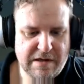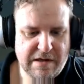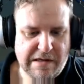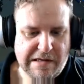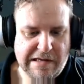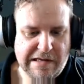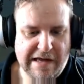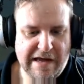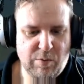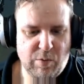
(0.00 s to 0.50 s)

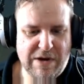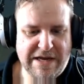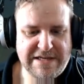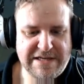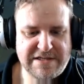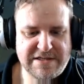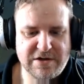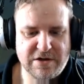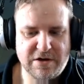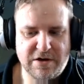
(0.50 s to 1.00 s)
Yeah, we
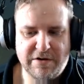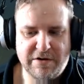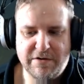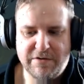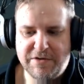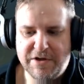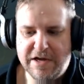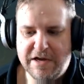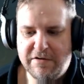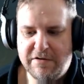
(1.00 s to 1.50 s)

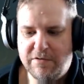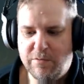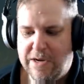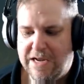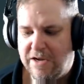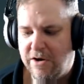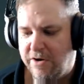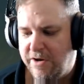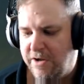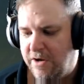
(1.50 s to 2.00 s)

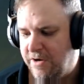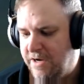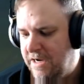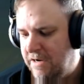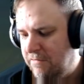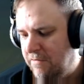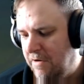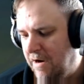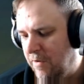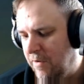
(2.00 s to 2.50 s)
got it on
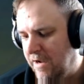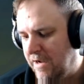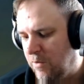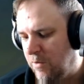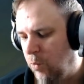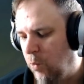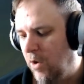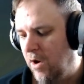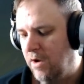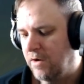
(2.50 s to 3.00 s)
Heroic
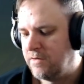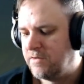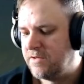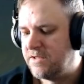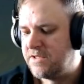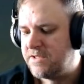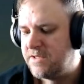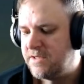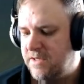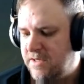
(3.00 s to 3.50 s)

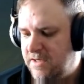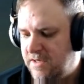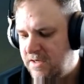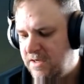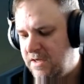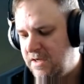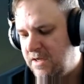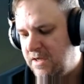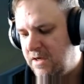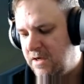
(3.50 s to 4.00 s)
once,
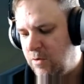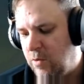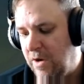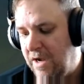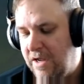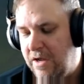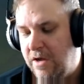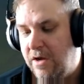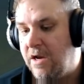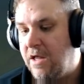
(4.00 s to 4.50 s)

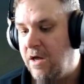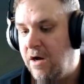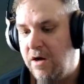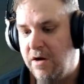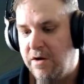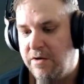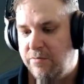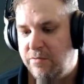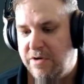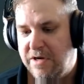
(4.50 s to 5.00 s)
quite early
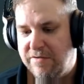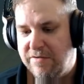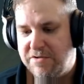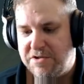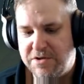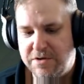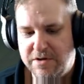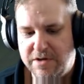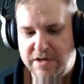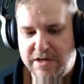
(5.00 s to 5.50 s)
on. We never
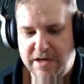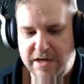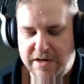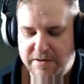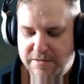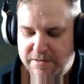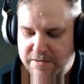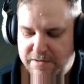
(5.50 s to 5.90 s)
saw it again.